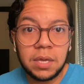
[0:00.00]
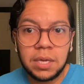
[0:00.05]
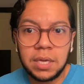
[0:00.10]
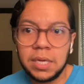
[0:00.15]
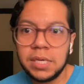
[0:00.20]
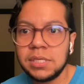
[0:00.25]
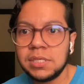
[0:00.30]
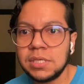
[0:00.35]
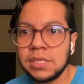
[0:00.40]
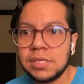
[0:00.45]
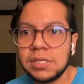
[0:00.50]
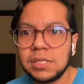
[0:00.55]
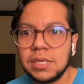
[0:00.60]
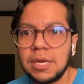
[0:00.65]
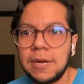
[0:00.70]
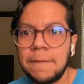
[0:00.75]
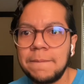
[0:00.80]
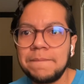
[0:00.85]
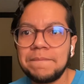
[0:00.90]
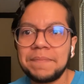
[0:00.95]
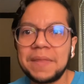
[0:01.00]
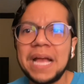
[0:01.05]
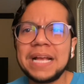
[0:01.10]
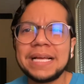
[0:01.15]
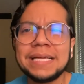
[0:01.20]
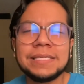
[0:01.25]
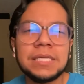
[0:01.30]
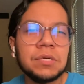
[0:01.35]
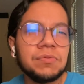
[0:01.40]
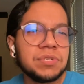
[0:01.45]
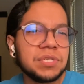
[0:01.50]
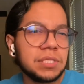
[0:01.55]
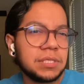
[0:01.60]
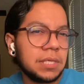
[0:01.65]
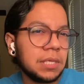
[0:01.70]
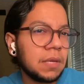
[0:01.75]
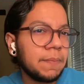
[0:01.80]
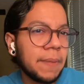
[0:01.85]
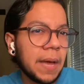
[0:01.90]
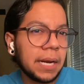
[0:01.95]
It's just, I guess it was just
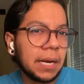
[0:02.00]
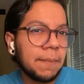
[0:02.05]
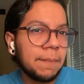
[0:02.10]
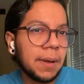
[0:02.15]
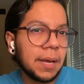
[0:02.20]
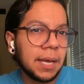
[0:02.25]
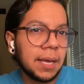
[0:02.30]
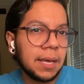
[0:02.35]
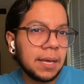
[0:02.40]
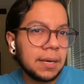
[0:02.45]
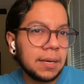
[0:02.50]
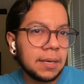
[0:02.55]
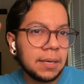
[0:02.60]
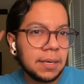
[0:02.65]
in the back of my head,